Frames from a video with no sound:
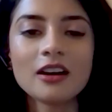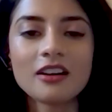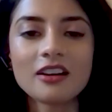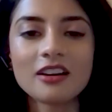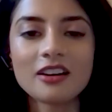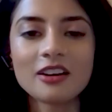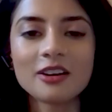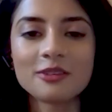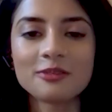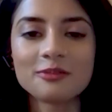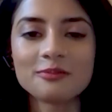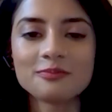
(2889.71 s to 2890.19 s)

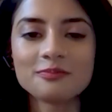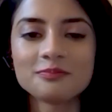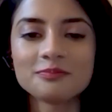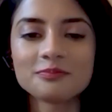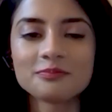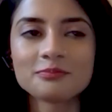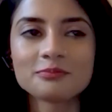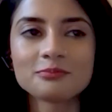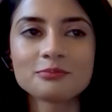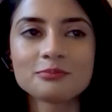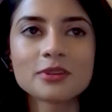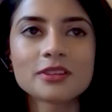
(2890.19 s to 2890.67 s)
Um,
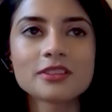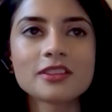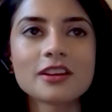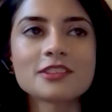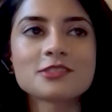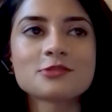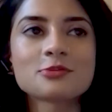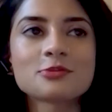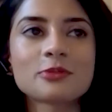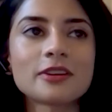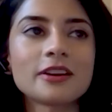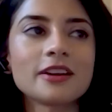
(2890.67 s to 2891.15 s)
but
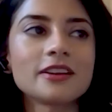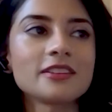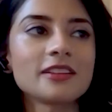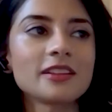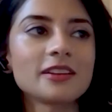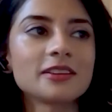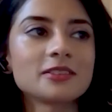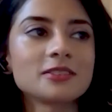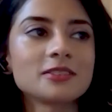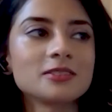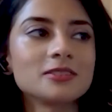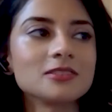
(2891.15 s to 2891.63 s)
that's where I
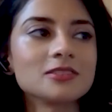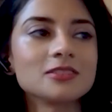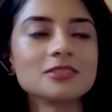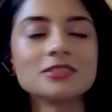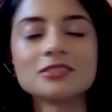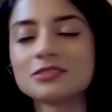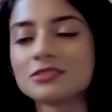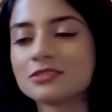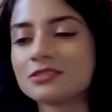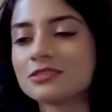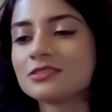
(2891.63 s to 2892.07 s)
like to